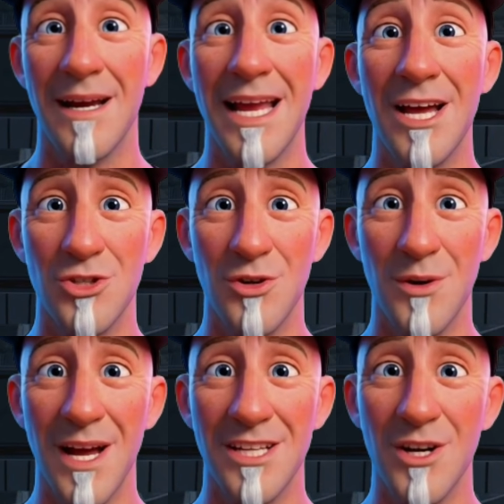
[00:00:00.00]
Each
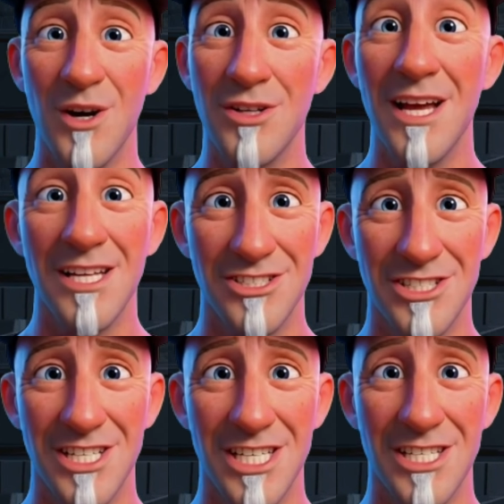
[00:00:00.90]
room has contents,
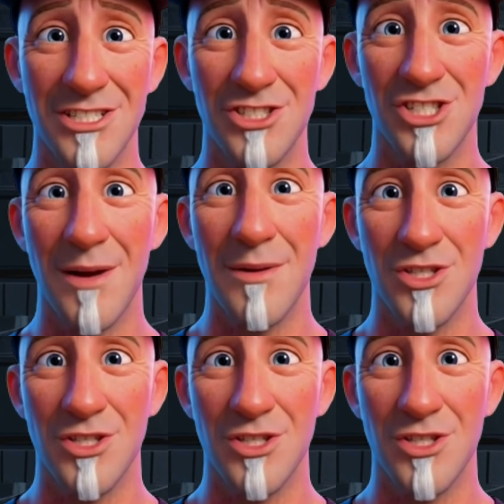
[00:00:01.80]
keys, gems,